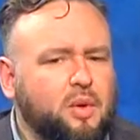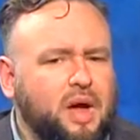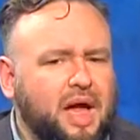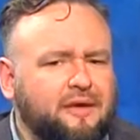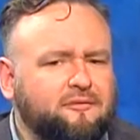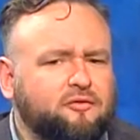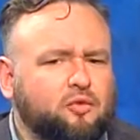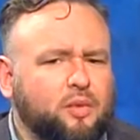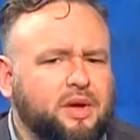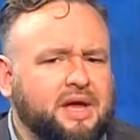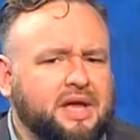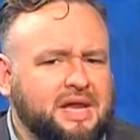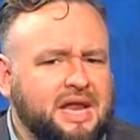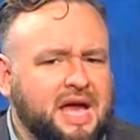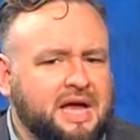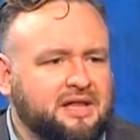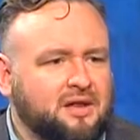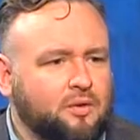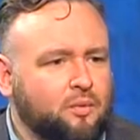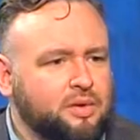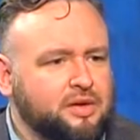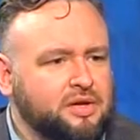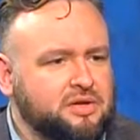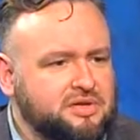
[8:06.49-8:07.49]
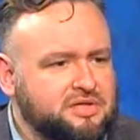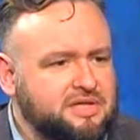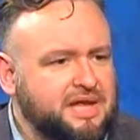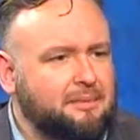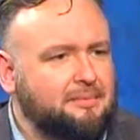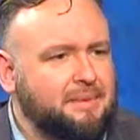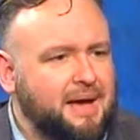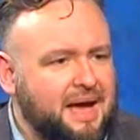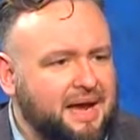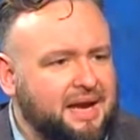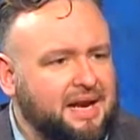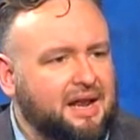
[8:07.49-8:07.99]
After we connect them, we step
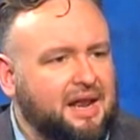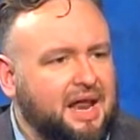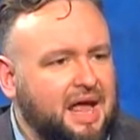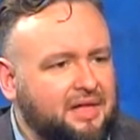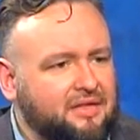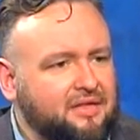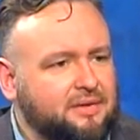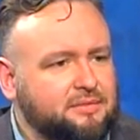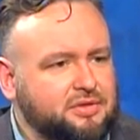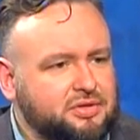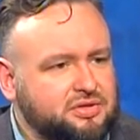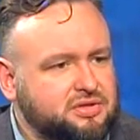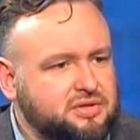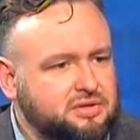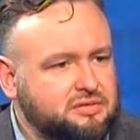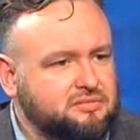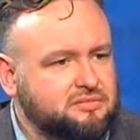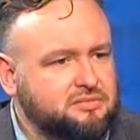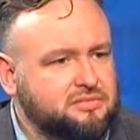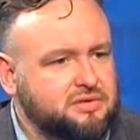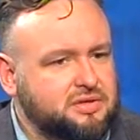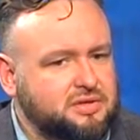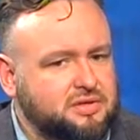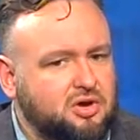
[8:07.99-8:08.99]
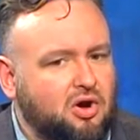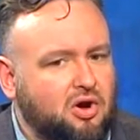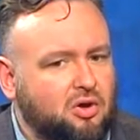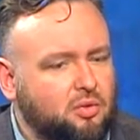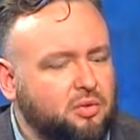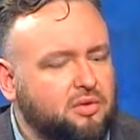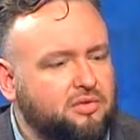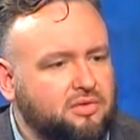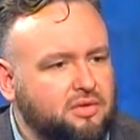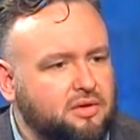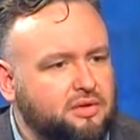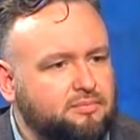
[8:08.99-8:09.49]
back and allow them just to talk
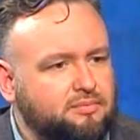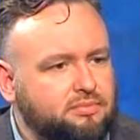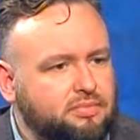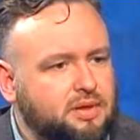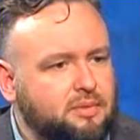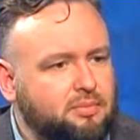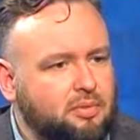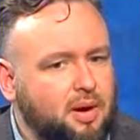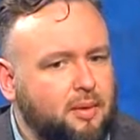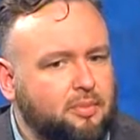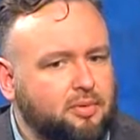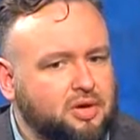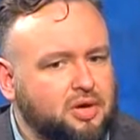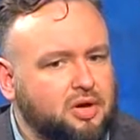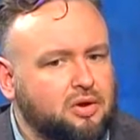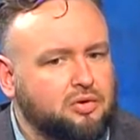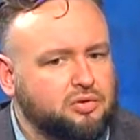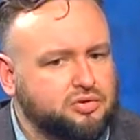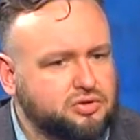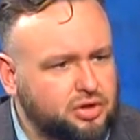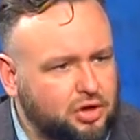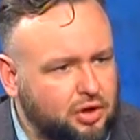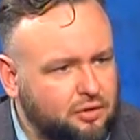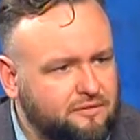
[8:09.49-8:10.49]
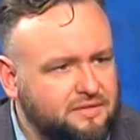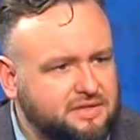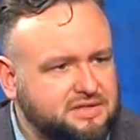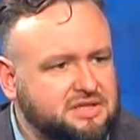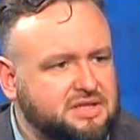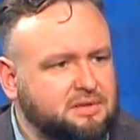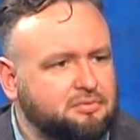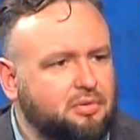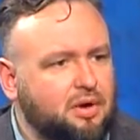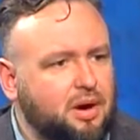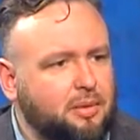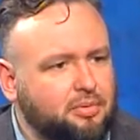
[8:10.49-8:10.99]
with the property owners and go visit
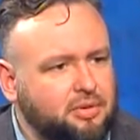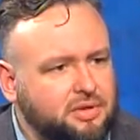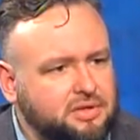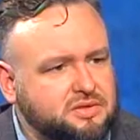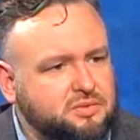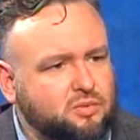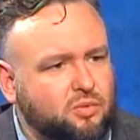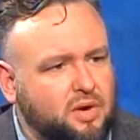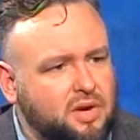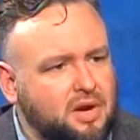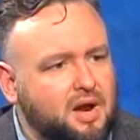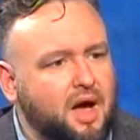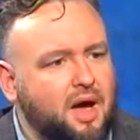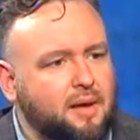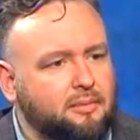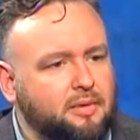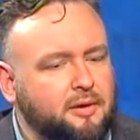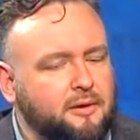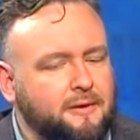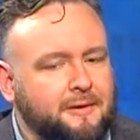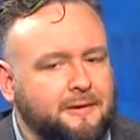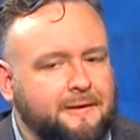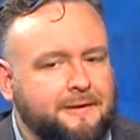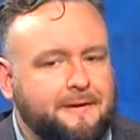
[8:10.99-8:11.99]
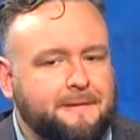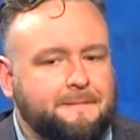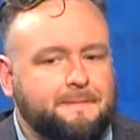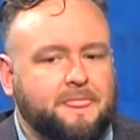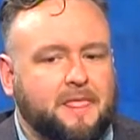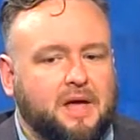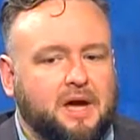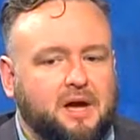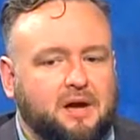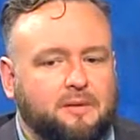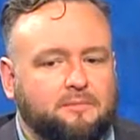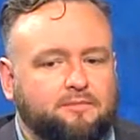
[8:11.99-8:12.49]
the properties and whatnot. But
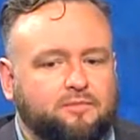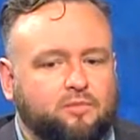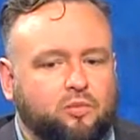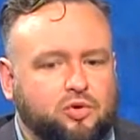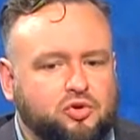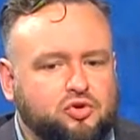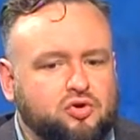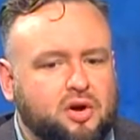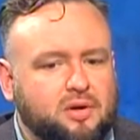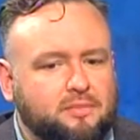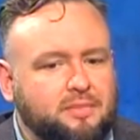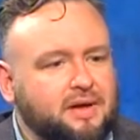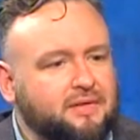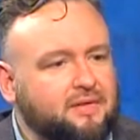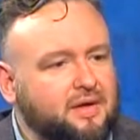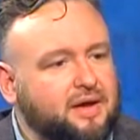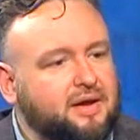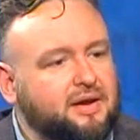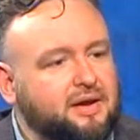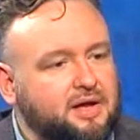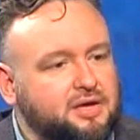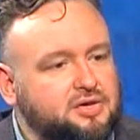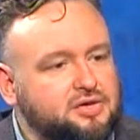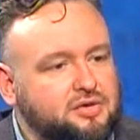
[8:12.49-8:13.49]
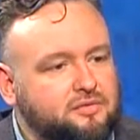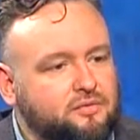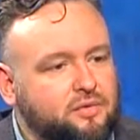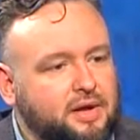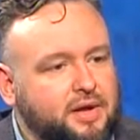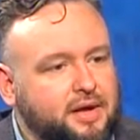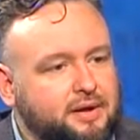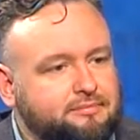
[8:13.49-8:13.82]
we try to make that connection if we can.